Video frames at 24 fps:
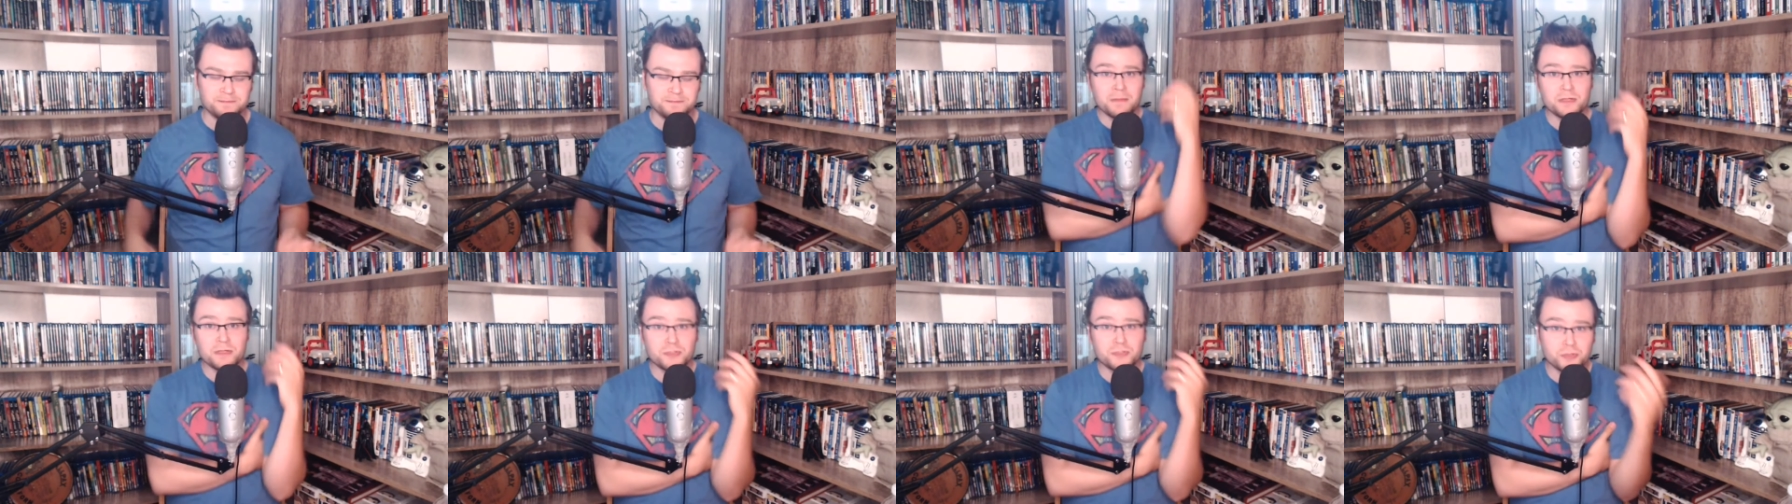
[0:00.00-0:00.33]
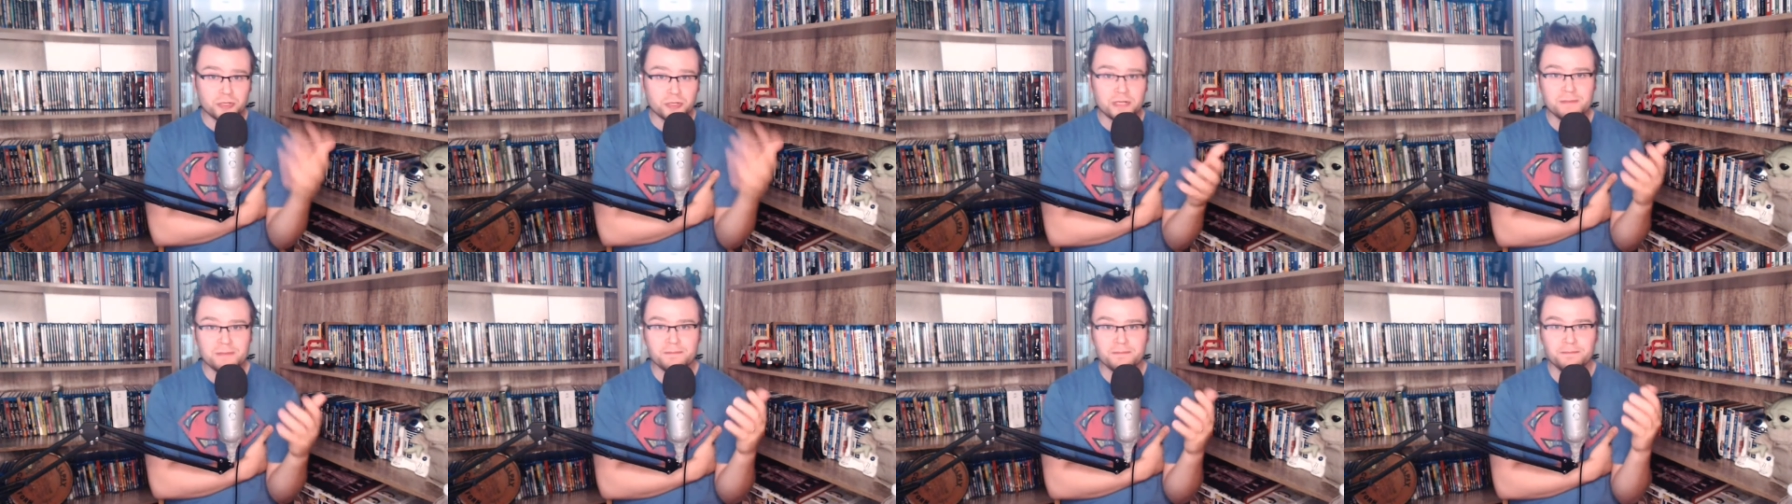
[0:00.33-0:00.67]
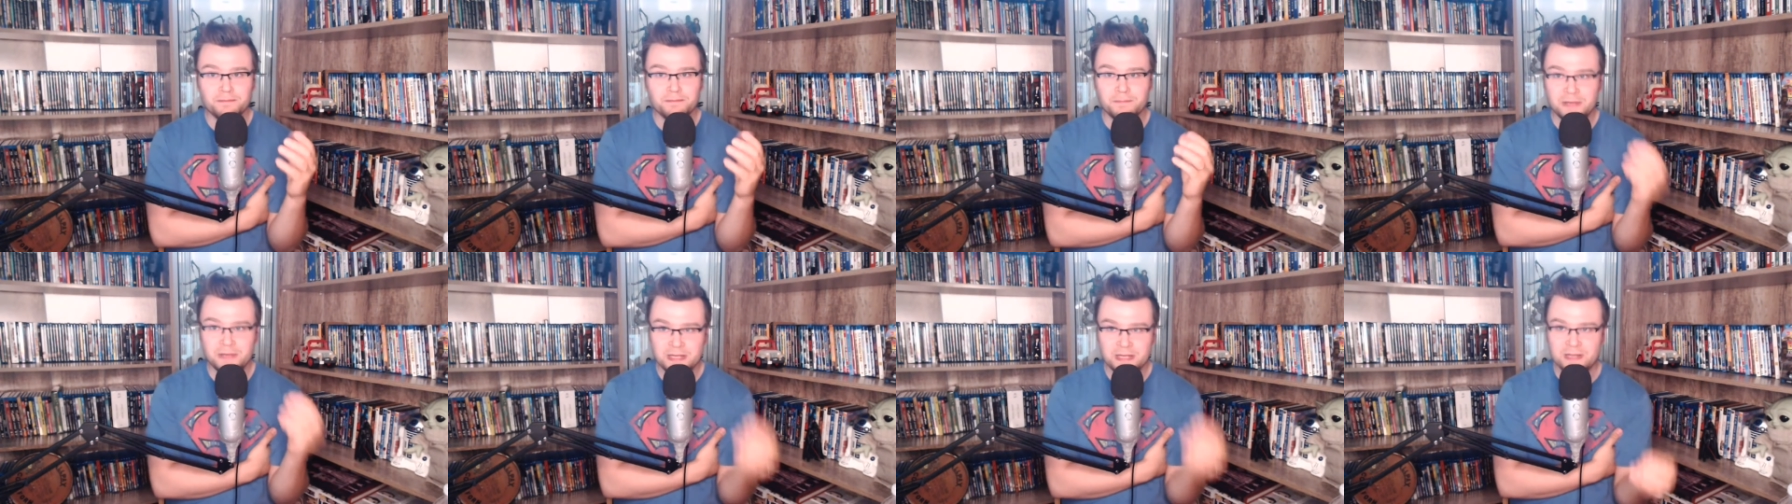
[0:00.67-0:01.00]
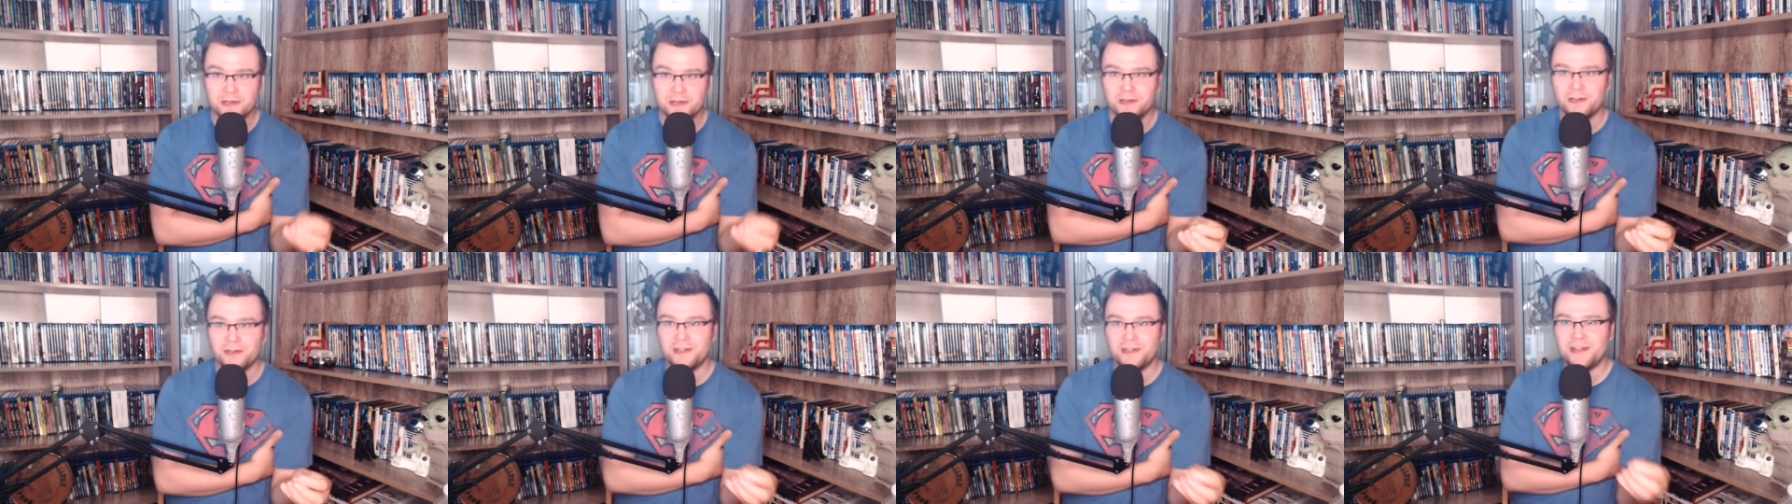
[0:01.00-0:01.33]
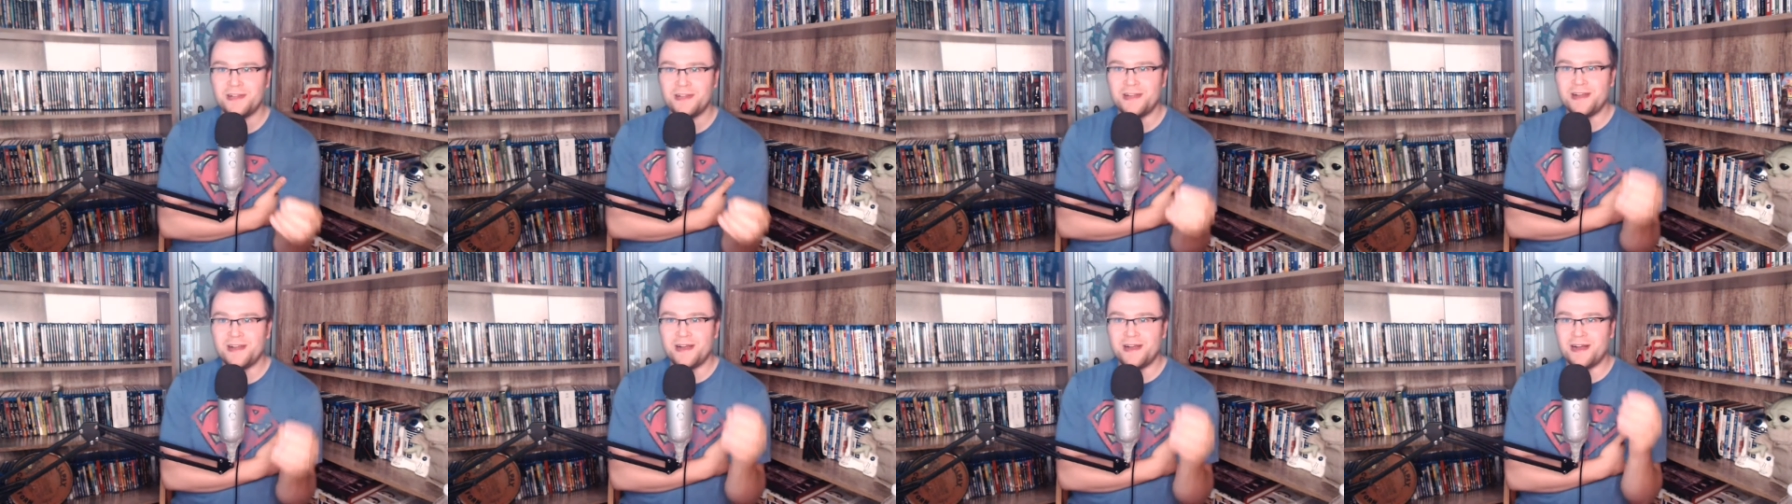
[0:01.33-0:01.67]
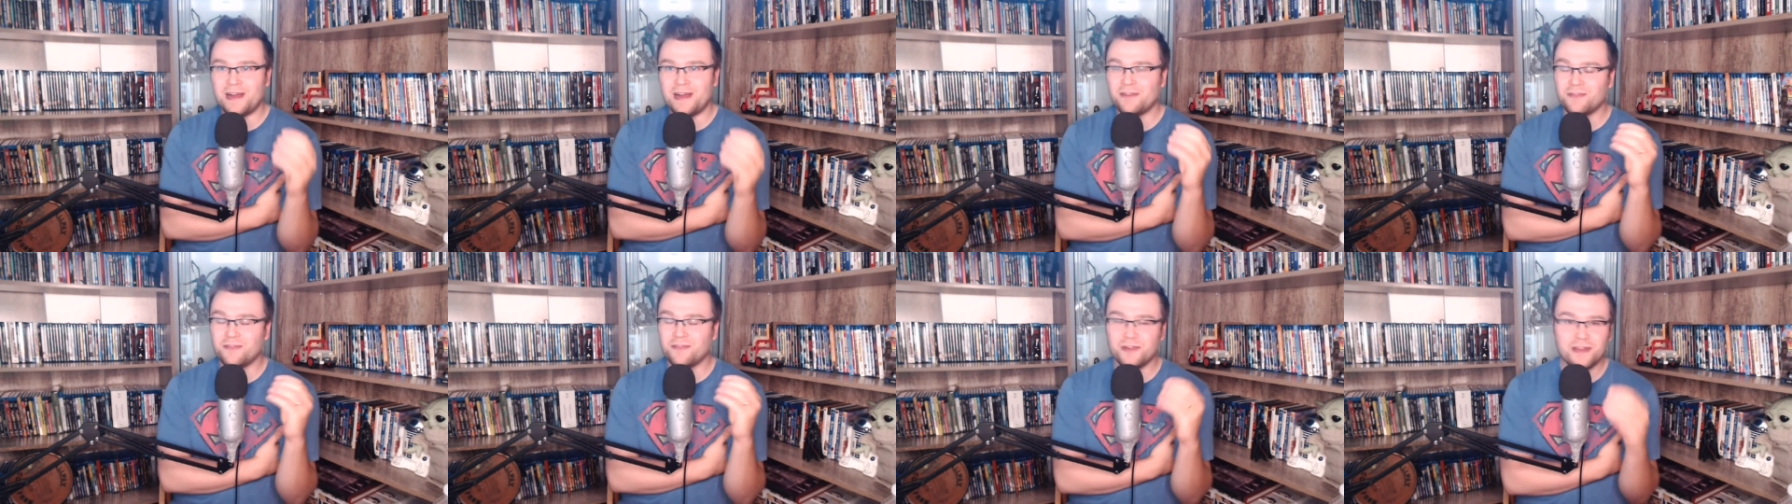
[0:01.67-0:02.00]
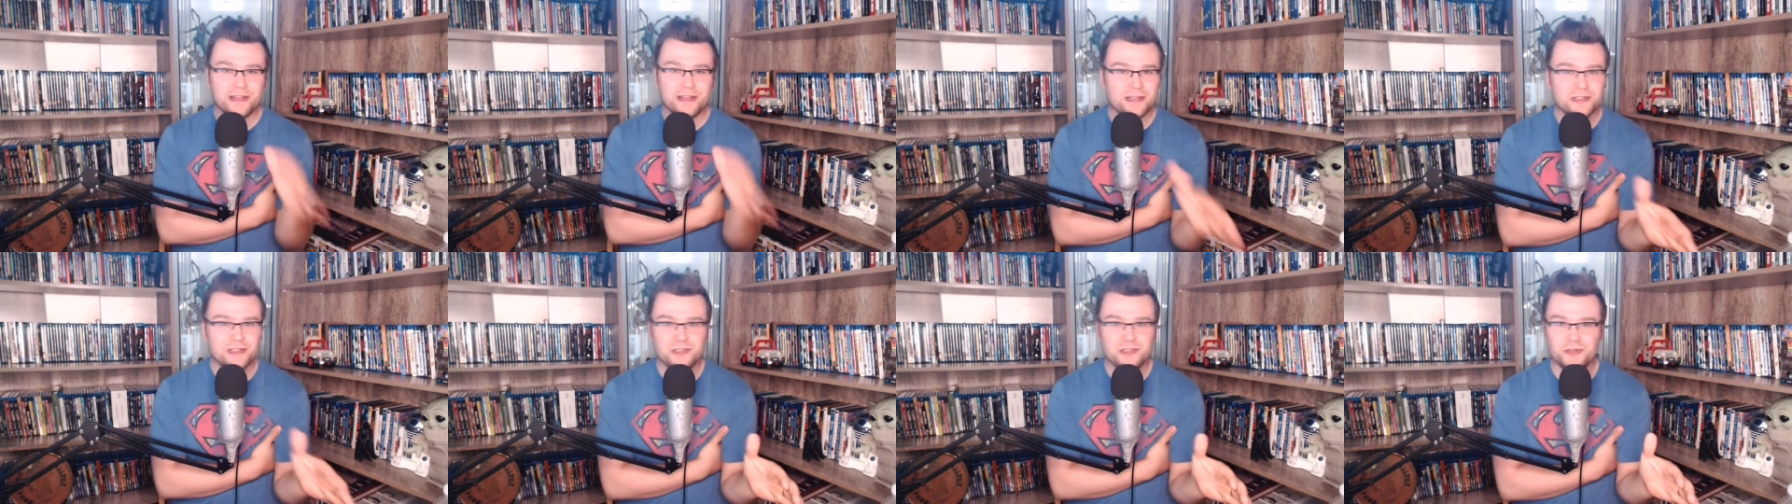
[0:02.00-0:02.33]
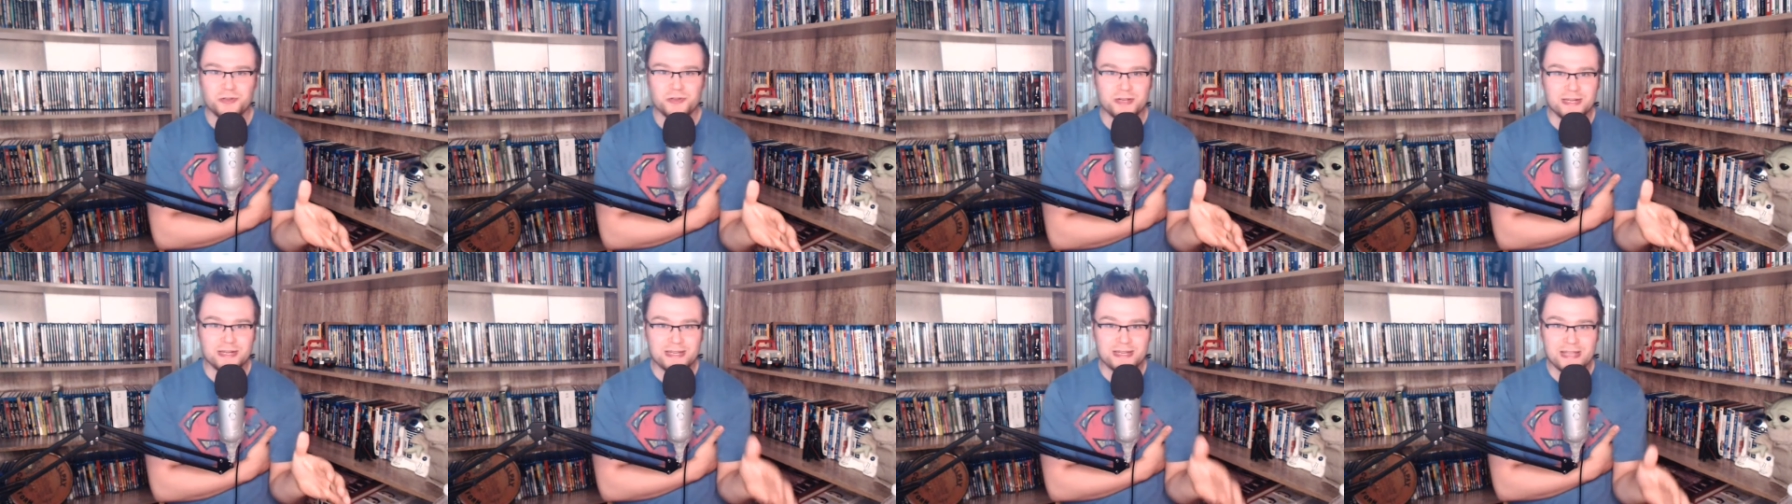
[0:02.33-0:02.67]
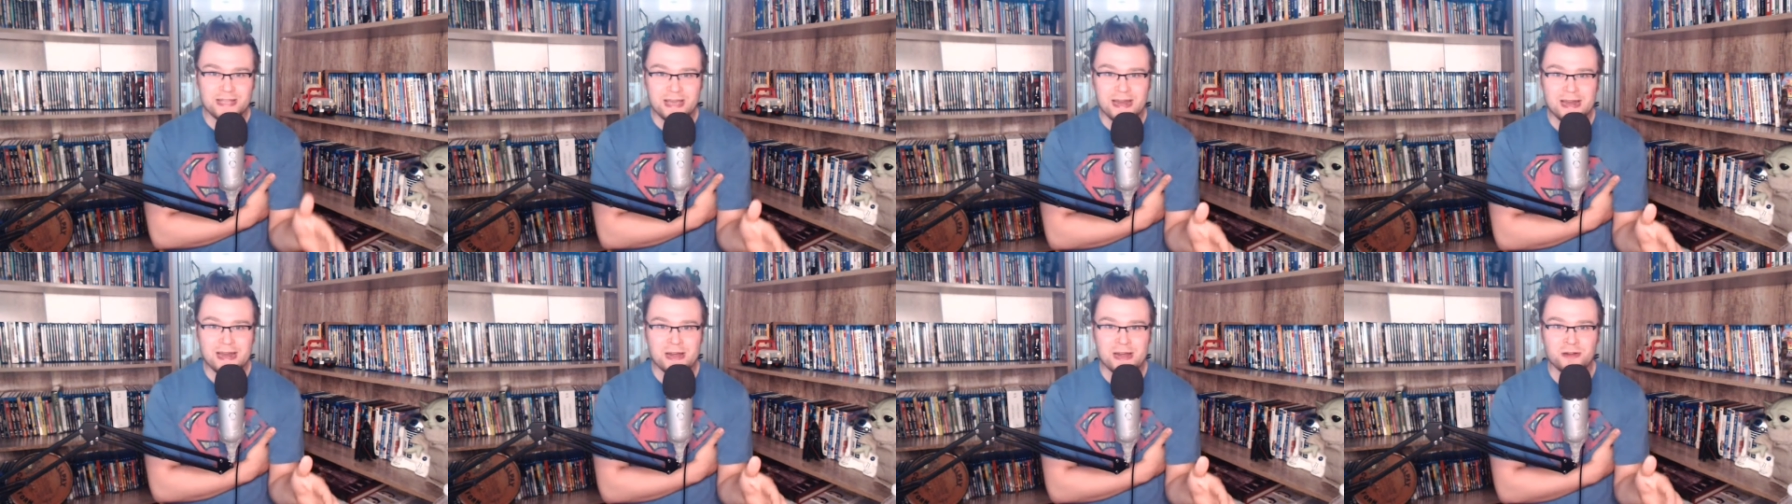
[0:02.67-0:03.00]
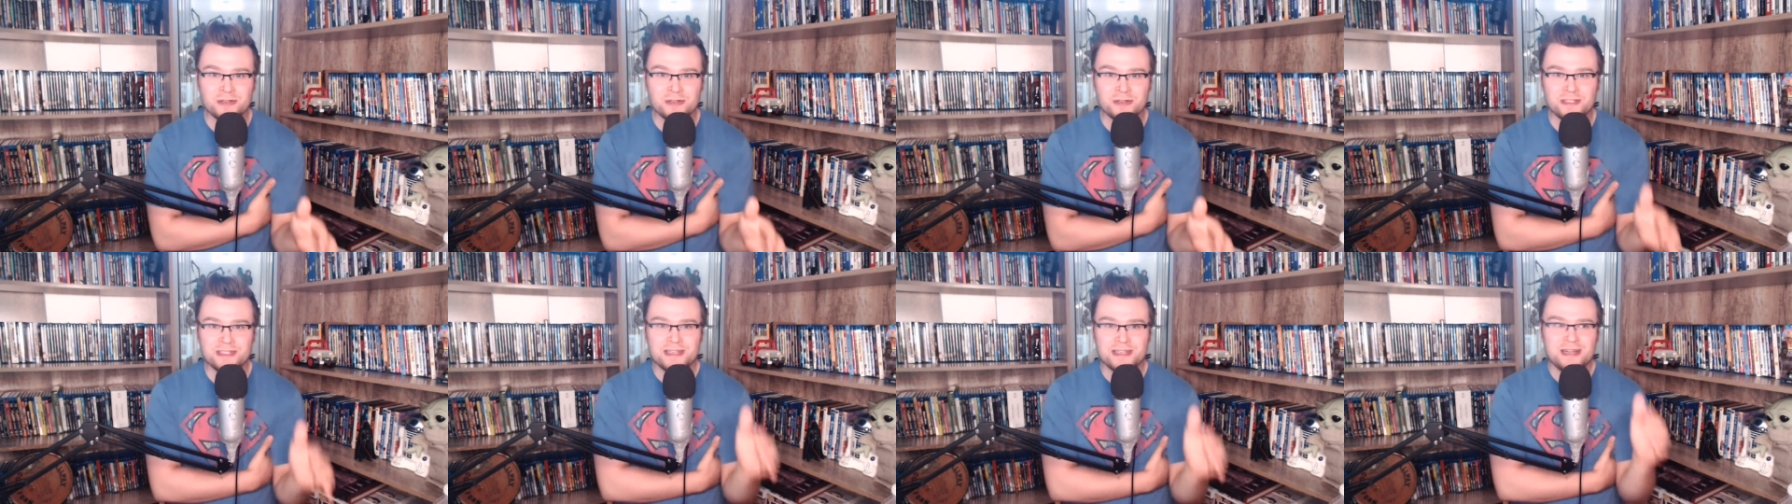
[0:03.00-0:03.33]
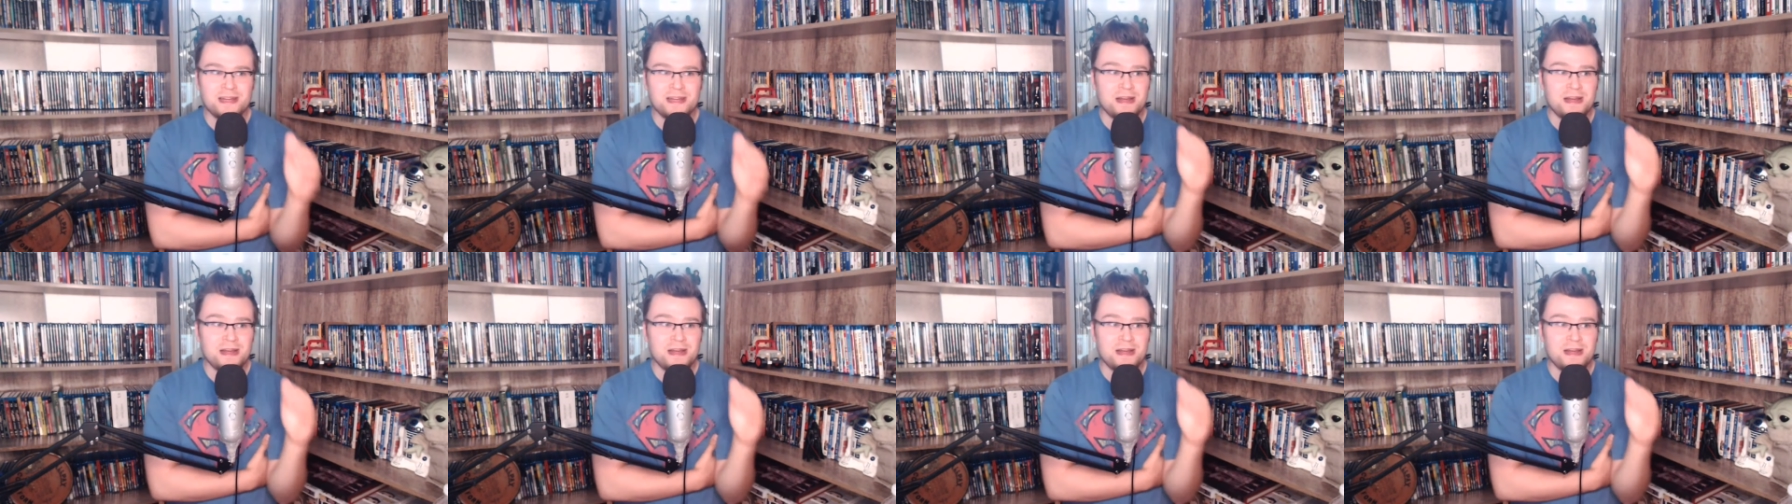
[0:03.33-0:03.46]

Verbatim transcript: But Jordan Peele, I really enjoyed Get Out.